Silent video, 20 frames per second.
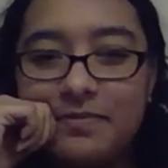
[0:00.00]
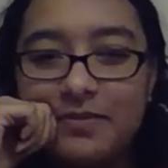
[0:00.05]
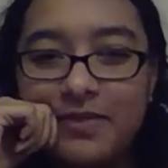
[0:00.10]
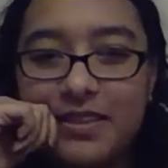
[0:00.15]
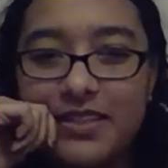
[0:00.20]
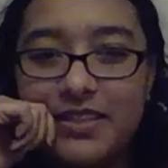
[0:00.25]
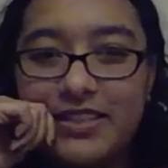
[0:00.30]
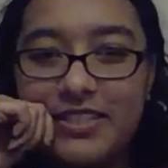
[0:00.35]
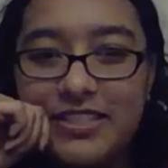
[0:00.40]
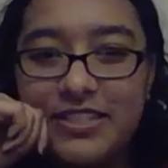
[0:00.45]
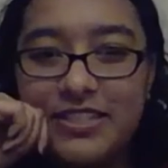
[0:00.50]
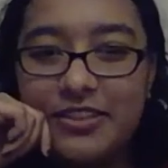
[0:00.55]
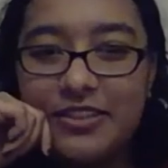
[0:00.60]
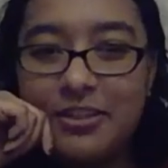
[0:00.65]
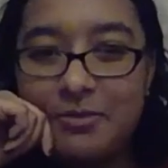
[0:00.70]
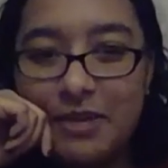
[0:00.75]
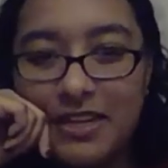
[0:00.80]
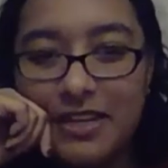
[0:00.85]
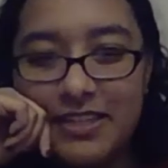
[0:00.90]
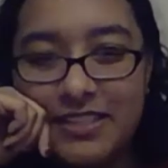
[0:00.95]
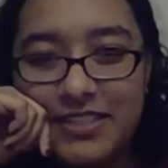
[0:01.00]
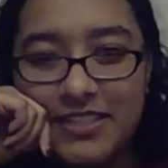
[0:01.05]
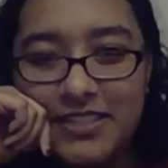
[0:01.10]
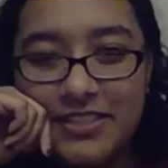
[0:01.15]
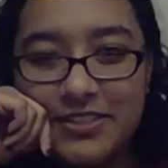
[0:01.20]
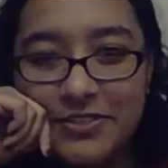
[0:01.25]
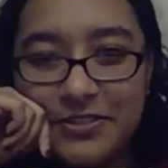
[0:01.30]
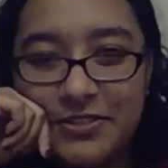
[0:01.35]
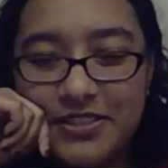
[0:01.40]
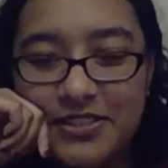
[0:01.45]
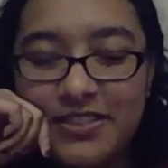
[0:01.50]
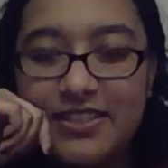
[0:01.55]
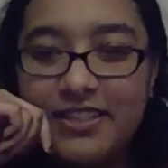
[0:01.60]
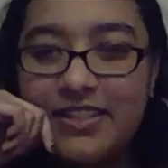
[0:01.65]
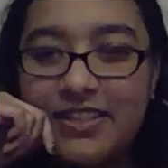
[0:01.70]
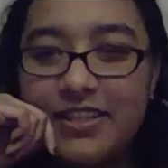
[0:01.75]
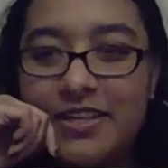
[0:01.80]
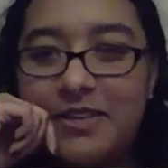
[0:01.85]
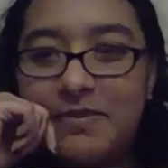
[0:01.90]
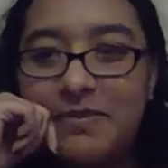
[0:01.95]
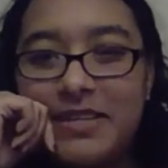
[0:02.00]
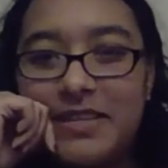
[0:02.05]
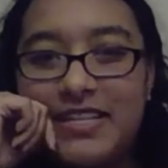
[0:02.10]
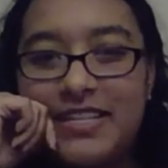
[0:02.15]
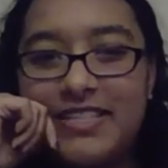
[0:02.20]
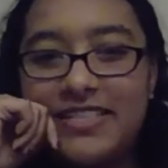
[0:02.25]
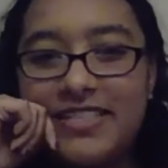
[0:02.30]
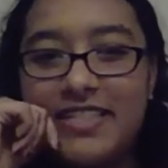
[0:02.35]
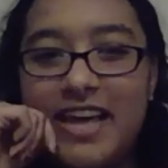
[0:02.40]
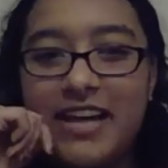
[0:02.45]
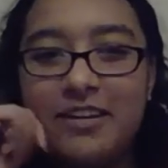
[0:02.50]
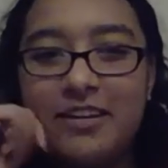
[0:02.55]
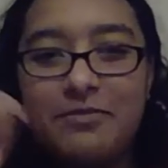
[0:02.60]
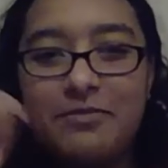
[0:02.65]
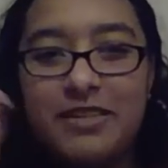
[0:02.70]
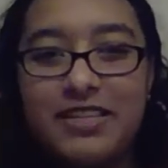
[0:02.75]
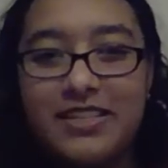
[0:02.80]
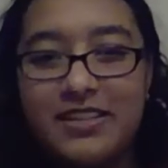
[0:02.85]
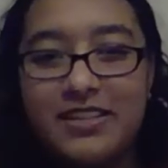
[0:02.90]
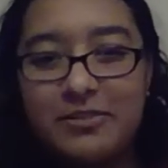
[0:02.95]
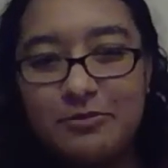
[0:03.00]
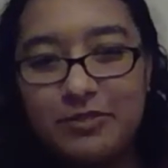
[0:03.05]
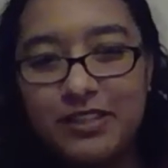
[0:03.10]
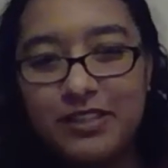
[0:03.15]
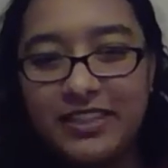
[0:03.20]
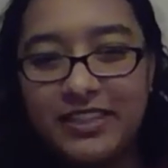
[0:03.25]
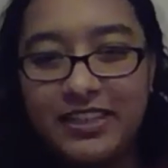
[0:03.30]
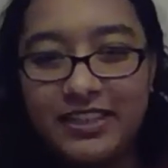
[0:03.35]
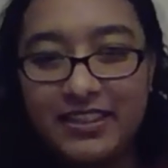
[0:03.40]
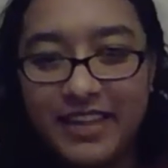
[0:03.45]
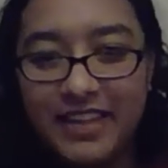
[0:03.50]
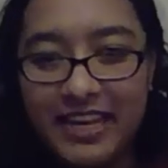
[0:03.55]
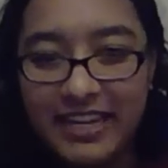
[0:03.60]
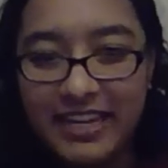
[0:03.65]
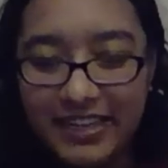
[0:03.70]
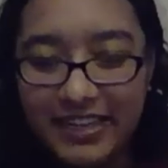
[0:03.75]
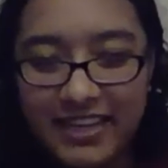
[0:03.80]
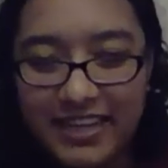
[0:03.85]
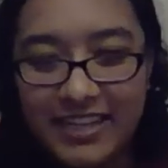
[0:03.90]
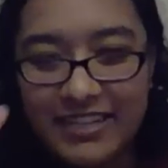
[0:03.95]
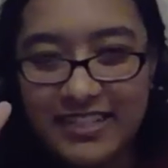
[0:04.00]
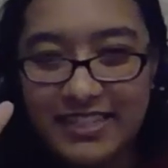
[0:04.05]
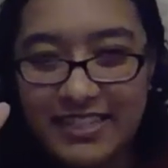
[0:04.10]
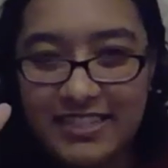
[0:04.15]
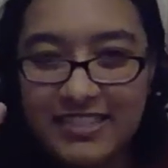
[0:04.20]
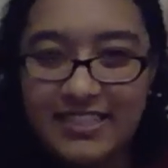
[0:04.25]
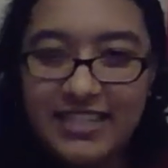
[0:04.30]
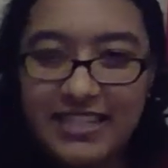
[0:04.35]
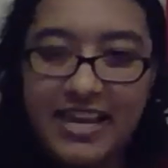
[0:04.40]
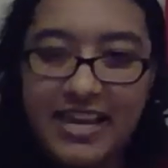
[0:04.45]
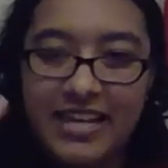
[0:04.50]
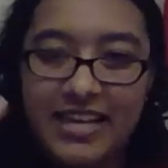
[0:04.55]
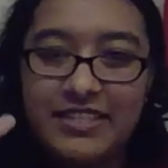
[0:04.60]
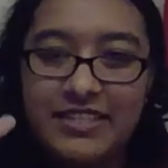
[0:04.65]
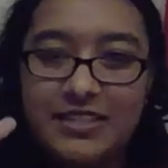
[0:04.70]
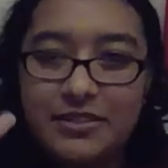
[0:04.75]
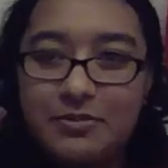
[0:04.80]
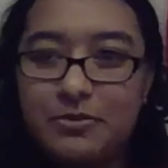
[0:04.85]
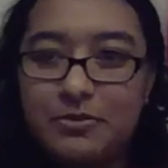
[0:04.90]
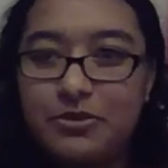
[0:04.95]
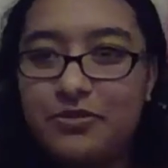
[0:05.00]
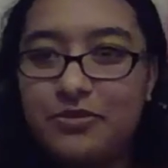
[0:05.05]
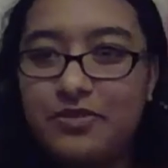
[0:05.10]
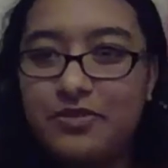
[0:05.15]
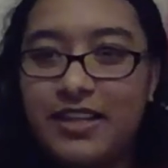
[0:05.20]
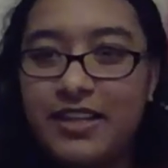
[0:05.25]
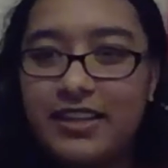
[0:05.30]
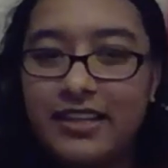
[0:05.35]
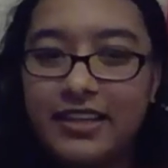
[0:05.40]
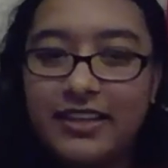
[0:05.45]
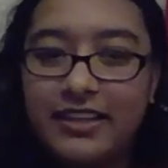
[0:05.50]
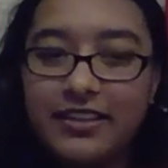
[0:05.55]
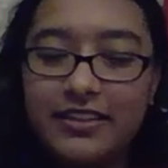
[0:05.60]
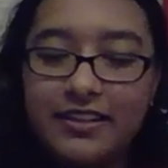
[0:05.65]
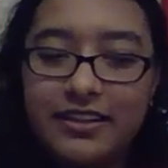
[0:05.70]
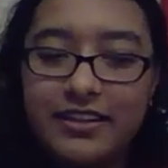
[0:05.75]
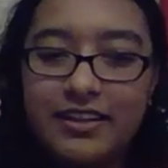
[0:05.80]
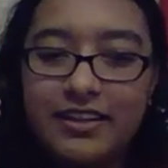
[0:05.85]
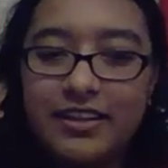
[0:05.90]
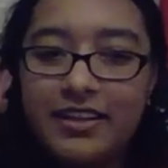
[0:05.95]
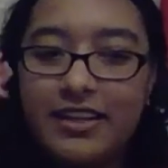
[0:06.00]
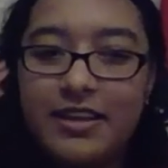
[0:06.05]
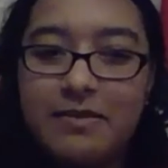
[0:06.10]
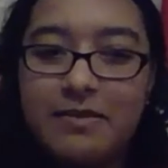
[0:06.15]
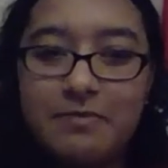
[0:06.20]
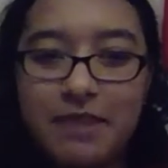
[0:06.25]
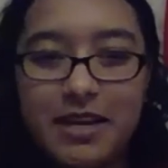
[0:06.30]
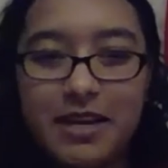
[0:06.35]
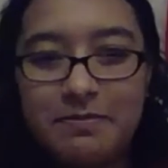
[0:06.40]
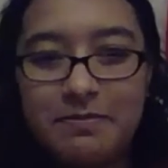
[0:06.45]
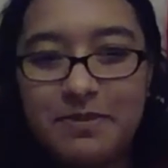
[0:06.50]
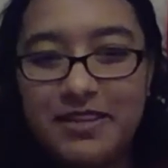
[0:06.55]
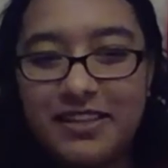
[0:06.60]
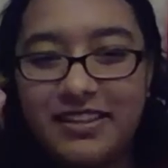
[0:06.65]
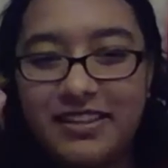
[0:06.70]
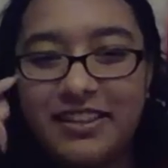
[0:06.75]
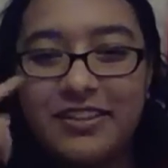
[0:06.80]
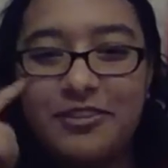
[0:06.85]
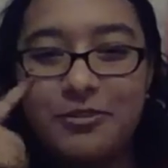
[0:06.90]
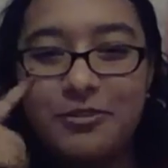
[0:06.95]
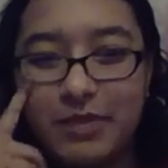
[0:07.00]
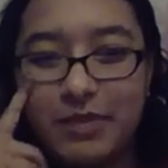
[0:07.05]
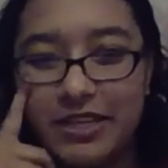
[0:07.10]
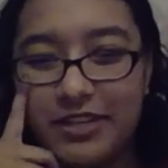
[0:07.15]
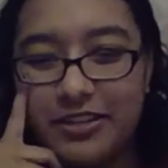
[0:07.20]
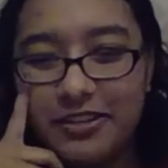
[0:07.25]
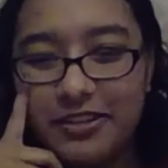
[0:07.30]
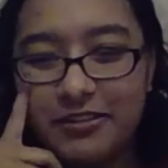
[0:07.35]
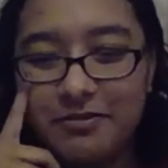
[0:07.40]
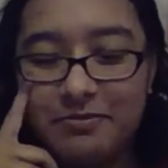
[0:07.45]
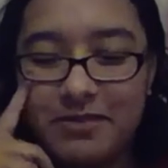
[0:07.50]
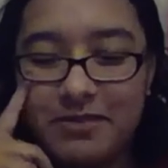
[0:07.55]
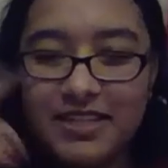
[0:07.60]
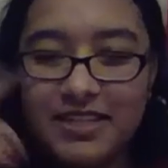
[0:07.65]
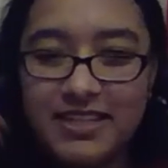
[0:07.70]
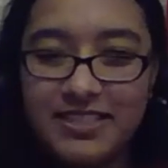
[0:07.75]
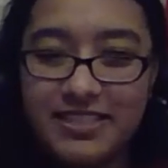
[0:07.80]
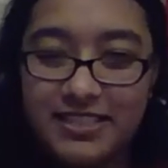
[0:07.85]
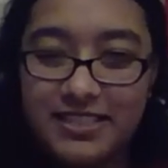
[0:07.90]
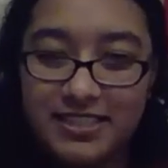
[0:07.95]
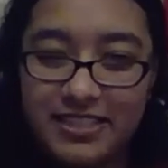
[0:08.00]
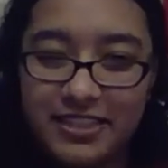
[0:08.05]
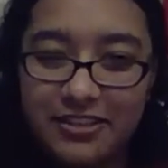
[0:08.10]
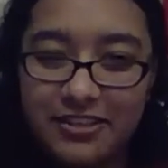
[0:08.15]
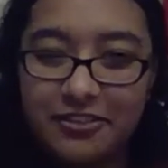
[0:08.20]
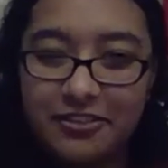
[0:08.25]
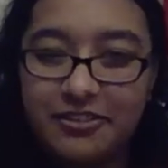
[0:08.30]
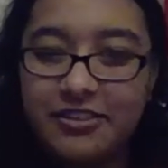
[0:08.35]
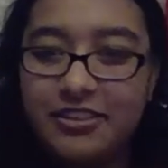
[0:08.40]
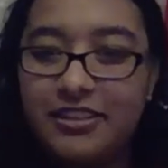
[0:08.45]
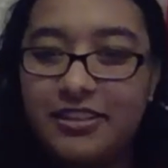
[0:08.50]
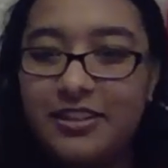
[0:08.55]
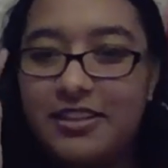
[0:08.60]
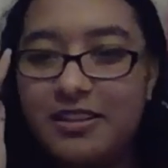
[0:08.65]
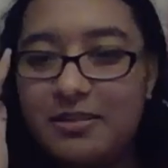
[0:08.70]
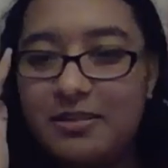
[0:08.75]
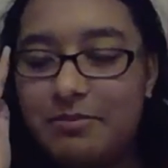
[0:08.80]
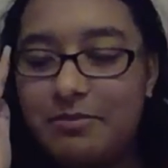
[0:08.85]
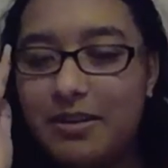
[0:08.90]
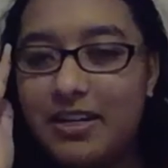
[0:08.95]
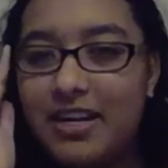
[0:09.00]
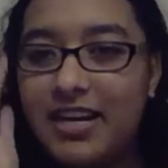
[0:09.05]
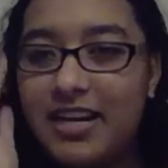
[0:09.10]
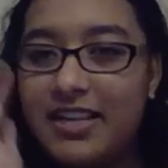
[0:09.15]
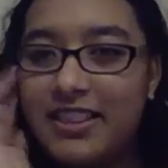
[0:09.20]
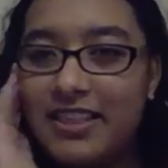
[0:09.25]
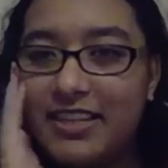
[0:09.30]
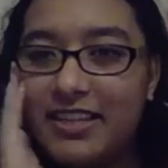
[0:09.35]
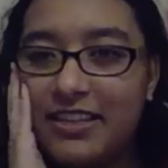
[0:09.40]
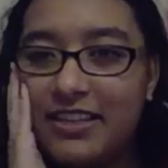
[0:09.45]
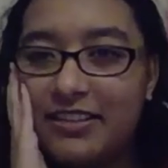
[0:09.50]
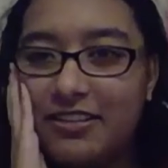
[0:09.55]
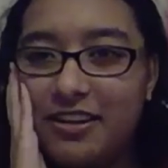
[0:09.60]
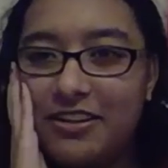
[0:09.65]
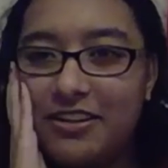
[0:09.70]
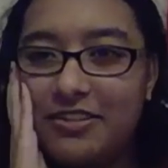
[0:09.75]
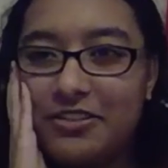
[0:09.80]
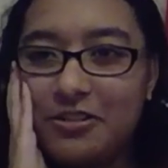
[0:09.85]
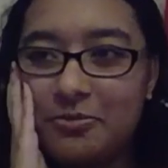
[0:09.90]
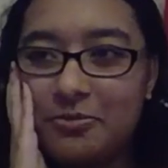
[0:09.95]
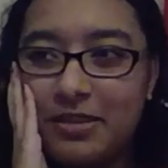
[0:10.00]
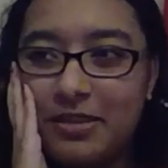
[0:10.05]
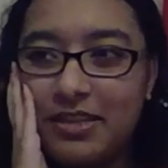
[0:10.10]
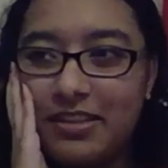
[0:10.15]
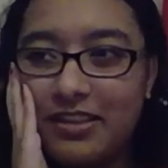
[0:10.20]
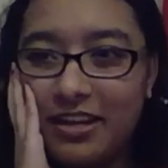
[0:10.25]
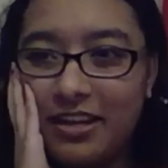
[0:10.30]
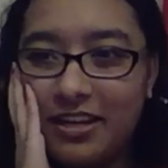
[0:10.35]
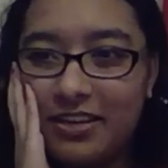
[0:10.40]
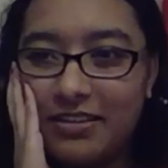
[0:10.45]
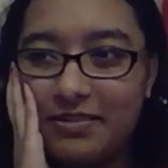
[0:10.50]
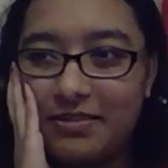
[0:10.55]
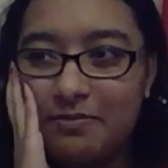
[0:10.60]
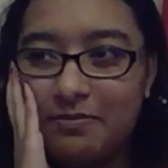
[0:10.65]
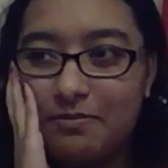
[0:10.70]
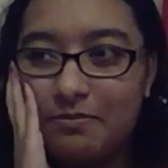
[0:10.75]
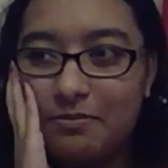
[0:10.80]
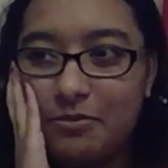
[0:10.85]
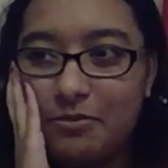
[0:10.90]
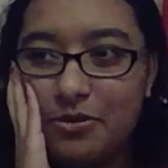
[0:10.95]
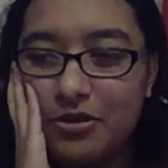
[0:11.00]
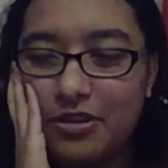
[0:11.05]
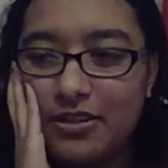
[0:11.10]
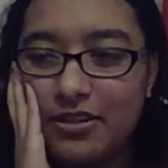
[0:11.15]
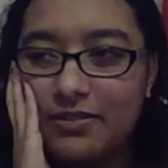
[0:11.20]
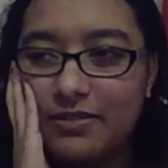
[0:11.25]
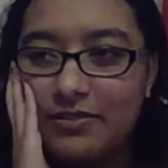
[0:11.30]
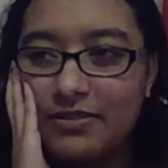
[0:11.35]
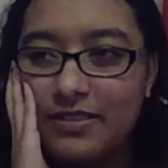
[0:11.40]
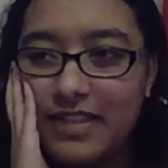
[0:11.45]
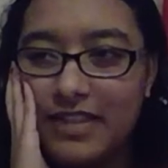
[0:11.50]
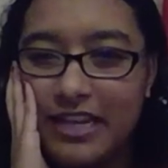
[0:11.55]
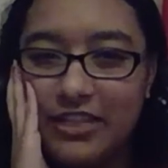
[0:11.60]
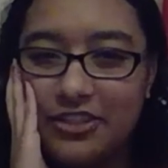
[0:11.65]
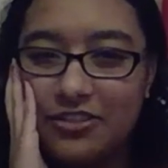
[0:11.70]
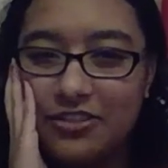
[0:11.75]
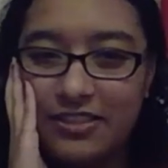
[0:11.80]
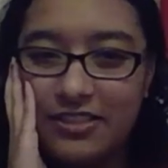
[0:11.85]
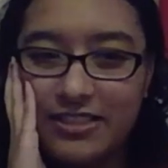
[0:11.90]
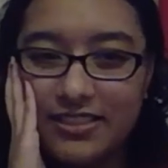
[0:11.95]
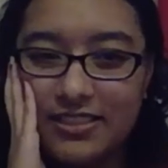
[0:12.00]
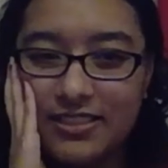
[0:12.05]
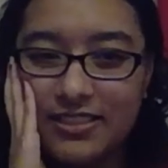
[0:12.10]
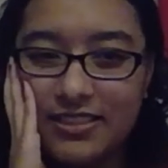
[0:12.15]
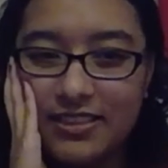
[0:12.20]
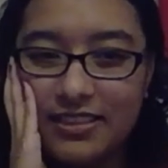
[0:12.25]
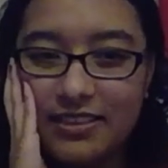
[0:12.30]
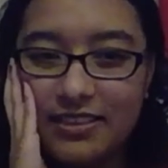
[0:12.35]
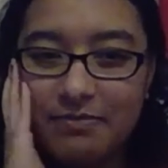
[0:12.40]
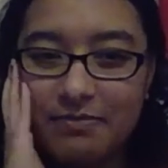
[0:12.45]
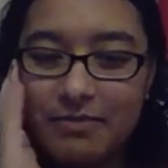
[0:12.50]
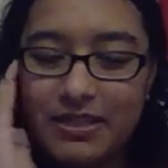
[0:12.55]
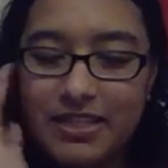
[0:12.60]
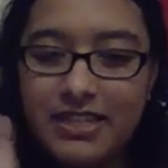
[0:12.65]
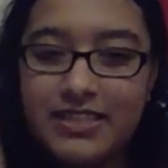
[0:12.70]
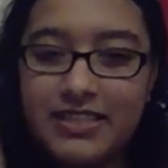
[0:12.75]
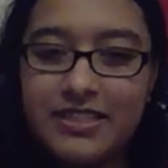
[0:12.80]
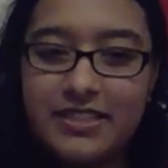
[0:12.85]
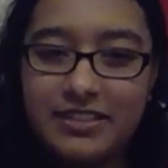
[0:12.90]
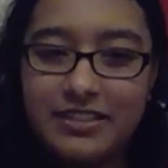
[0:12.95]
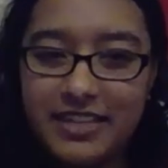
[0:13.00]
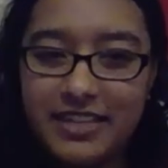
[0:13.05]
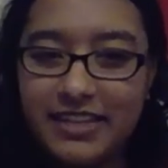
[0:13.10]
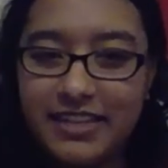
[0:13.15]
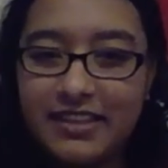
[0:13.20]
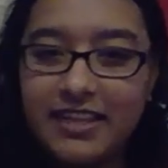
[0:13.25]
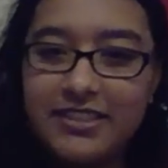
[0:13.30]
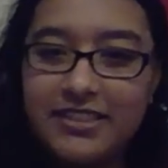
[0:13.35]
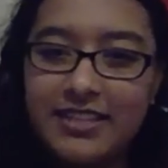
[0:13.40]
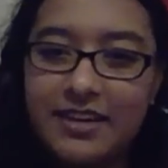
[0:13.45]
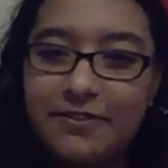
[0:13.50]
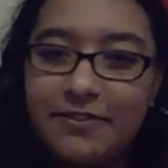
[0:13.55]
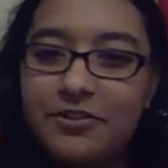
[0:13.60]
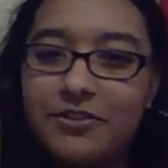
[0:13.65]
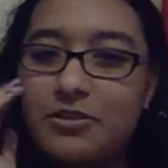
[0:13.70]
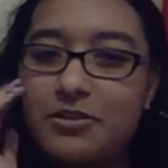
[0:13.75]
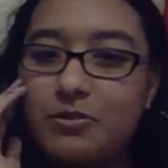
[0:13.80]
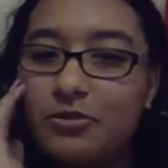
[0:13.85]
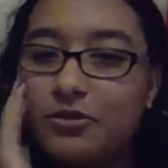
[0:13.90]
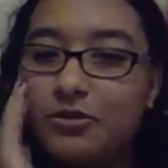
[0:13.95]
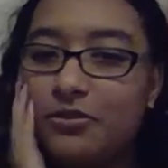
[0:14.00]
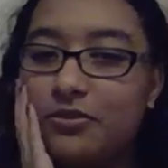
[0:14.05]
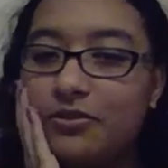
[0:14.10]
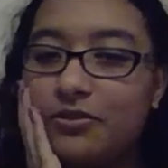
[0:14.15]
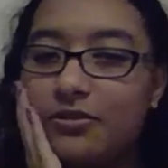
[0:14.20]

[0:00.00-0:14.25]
cereal boxes use, because that'll be a really light and easy hands to move that like it might be a little weaker because it's thinner, but I think it'll also be a lot more dexterous because it'll take less effort to move.